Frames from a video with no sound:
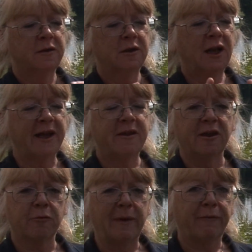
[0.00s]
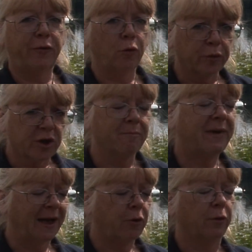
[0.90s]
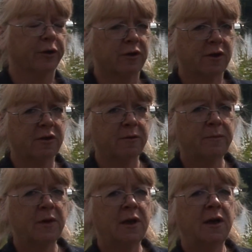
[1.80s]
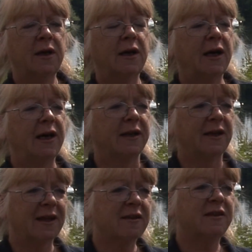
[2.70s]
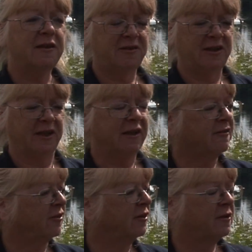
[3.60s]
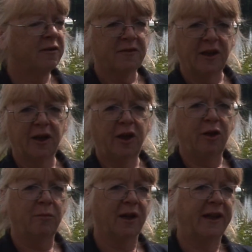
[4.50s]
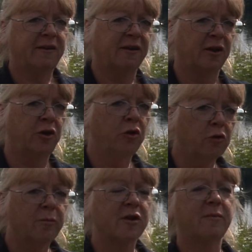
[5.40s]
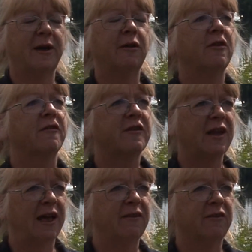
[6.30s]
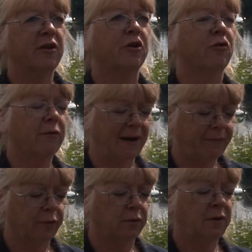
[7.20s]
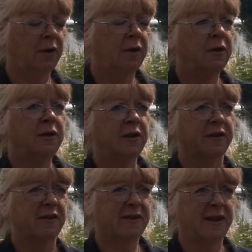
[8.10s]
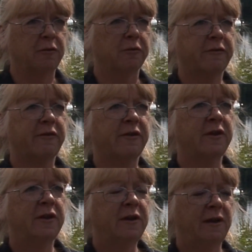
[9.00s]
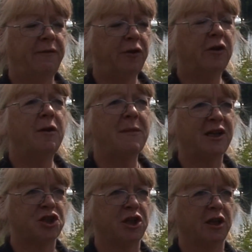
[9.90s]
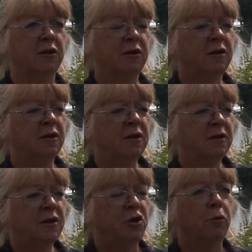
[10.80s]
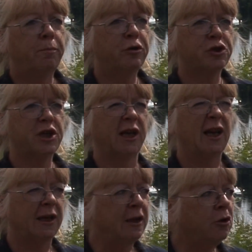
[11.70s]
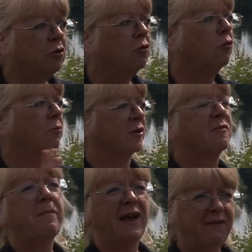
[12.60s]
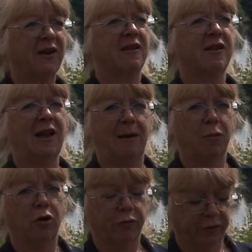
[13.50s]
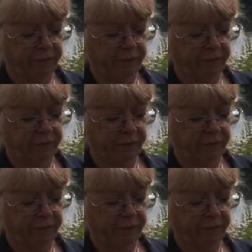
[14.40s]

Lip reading: The glaciers went forwards and backwards, and as they did it, they accumulated an enormous amount of sand and gravel and silts. If you can imagine, you were pushing an enormous paving slab along the